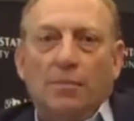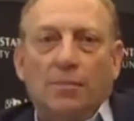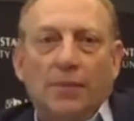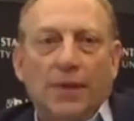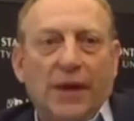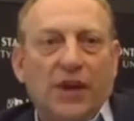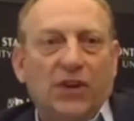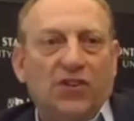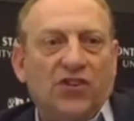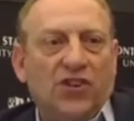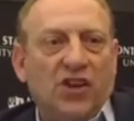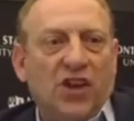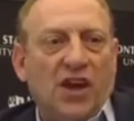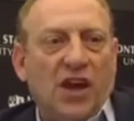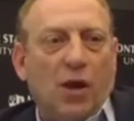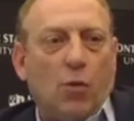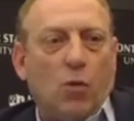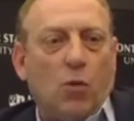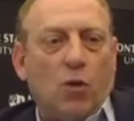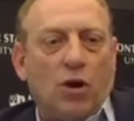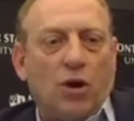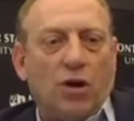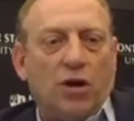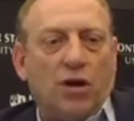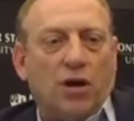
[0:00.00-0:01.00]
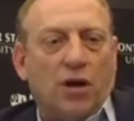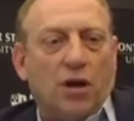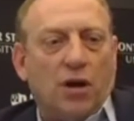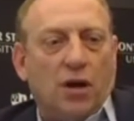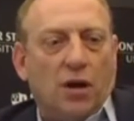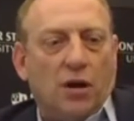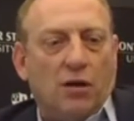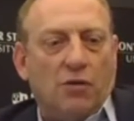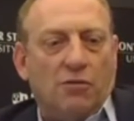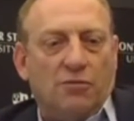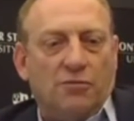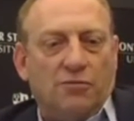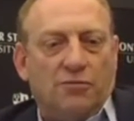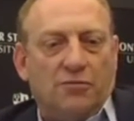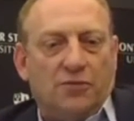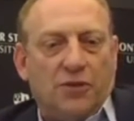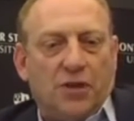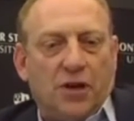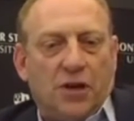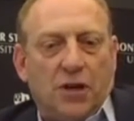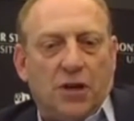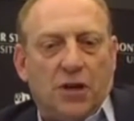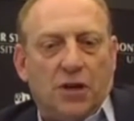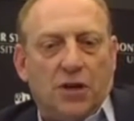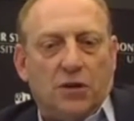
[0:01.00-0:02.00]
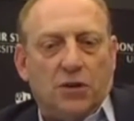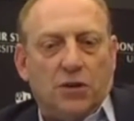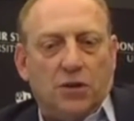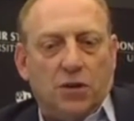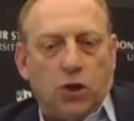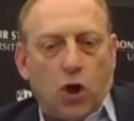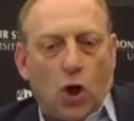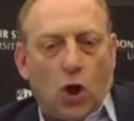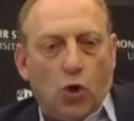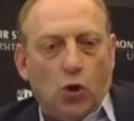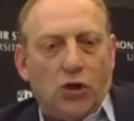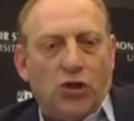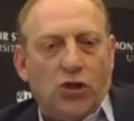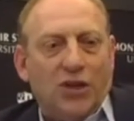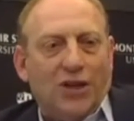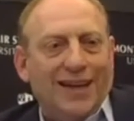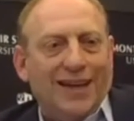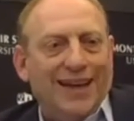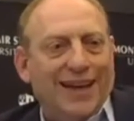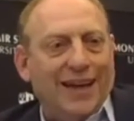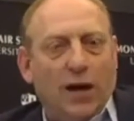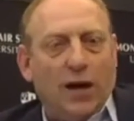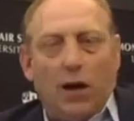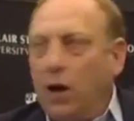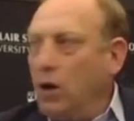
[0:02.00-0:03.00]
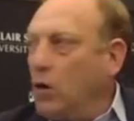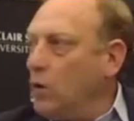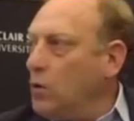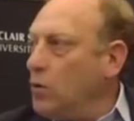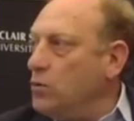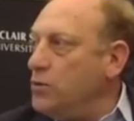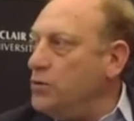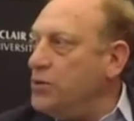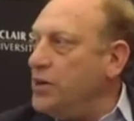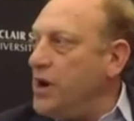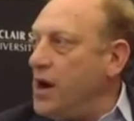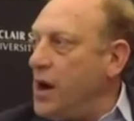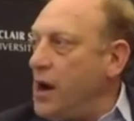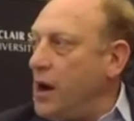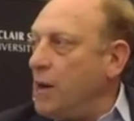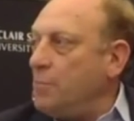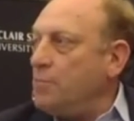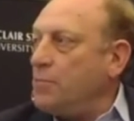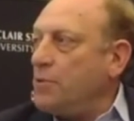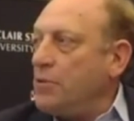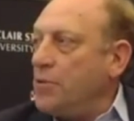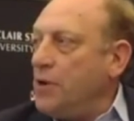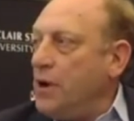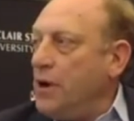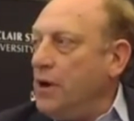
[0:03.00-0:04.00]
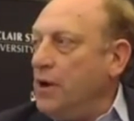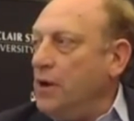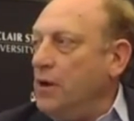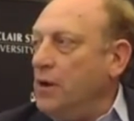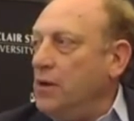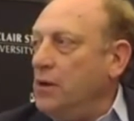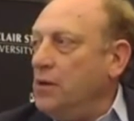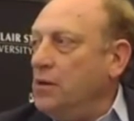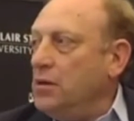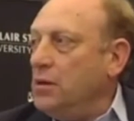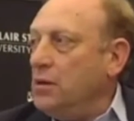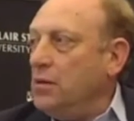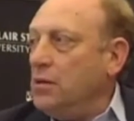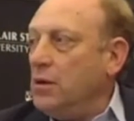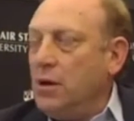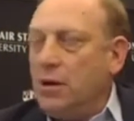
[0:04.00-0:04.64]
is a network of locally owned and operated,